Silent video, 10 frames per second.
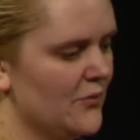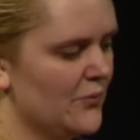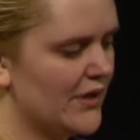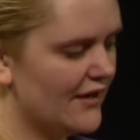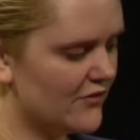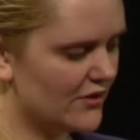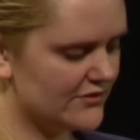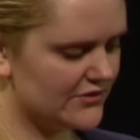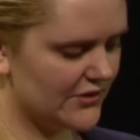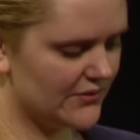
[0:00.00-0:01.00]
We have
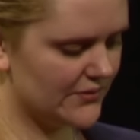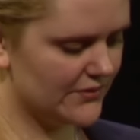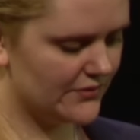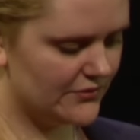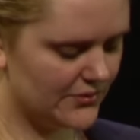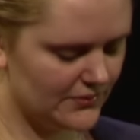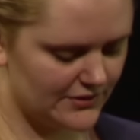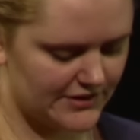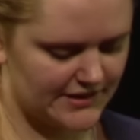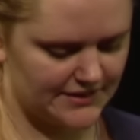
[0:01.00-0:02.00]
also, through
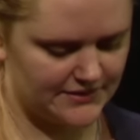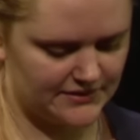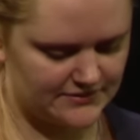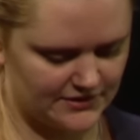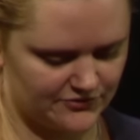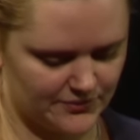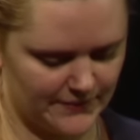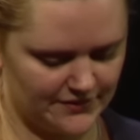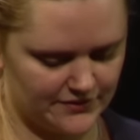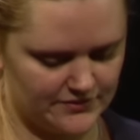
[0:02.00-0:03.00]
looking at these different
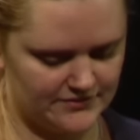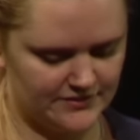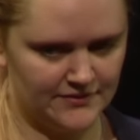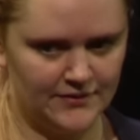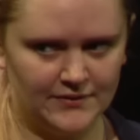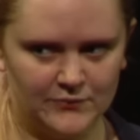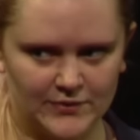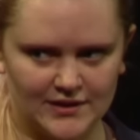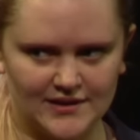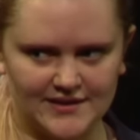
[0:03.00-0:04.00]
methods,
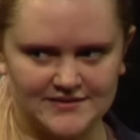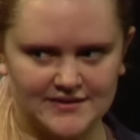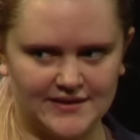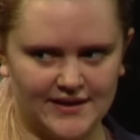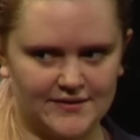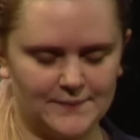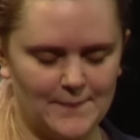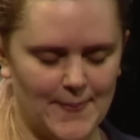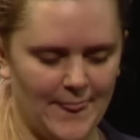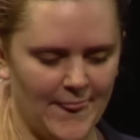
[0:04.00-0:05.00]
realized that
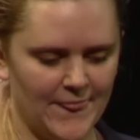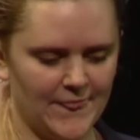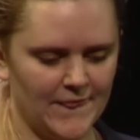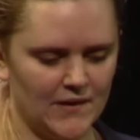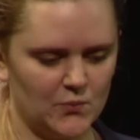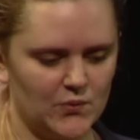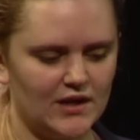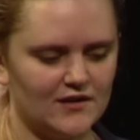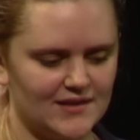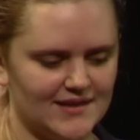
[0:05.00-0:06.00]
we
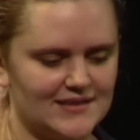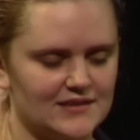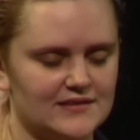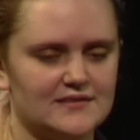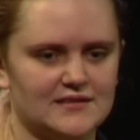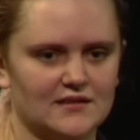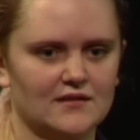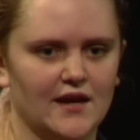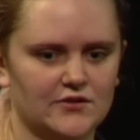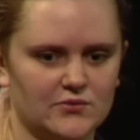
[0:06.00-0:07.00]
are likely
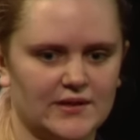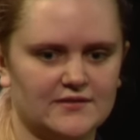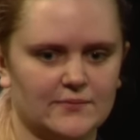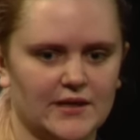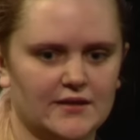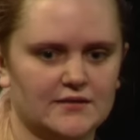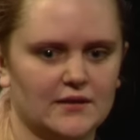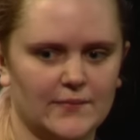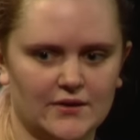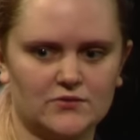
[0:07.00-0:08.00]
still underestimating the
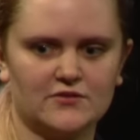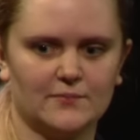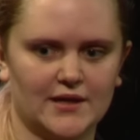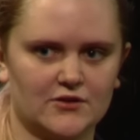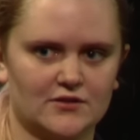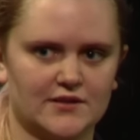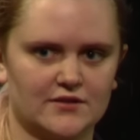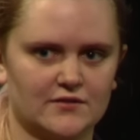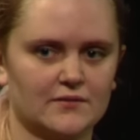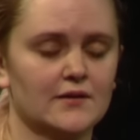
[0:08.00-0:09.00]
amounts of
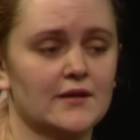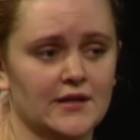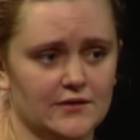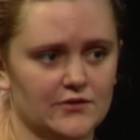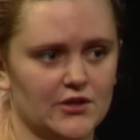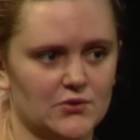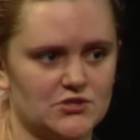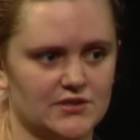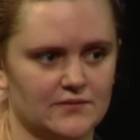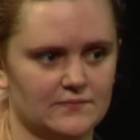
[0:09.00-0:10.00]
microlitter in the
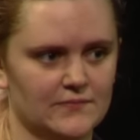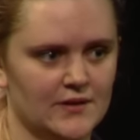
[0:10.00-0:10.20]
ocean,